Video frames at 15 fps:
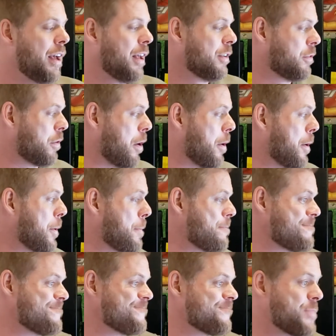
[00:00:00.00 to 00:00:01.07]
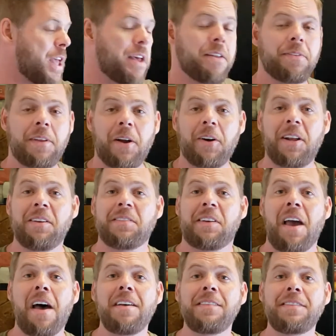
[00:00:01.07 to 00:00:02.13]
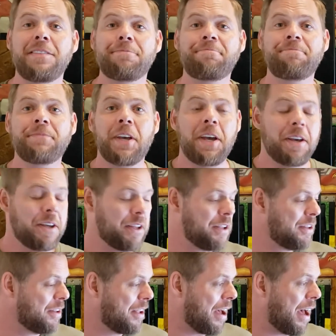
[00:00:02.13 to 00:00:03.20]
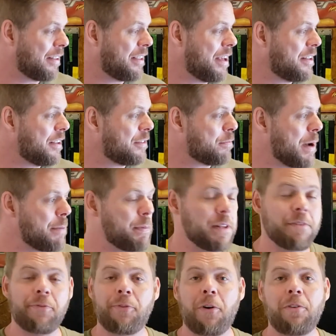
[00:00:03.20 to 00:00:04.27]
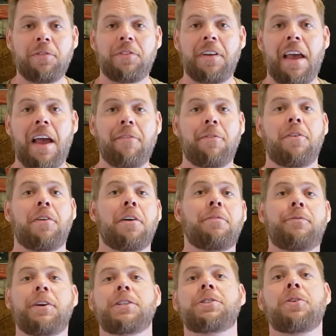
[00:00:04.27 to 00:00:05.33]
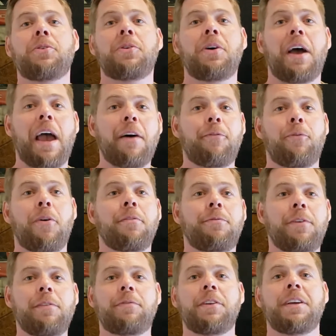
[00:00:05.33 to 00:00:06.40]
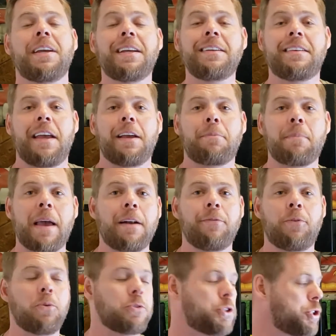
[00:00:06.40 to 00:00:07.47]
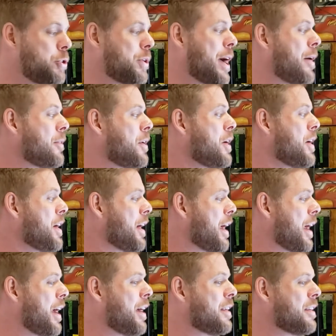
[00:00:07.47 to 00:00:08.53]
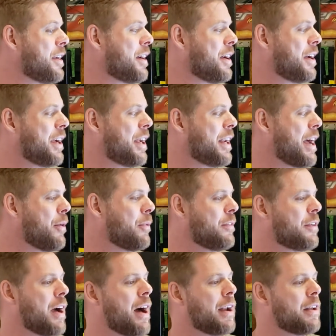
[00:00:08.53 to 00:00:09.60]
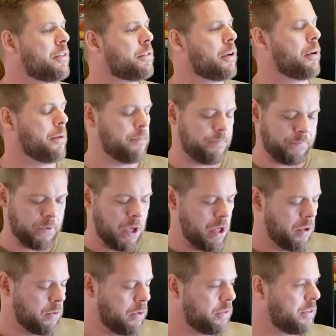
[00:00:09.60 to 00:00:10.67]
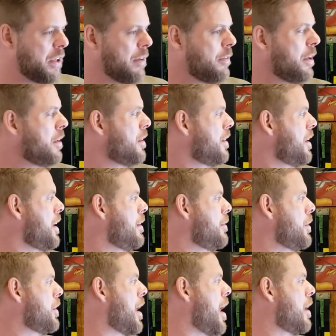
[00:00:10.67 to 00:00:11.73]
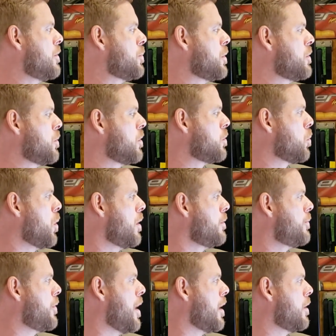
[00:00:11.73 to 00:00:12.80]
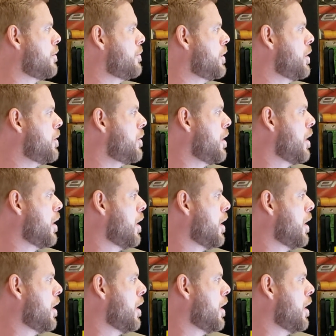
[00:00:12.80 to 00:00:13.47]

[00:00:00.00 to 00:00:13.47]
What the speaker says: So there it is, guys. I think this might be the first ever official F-150 intake manifold shootout, and now we've got it. So let's leave you guys with just one final view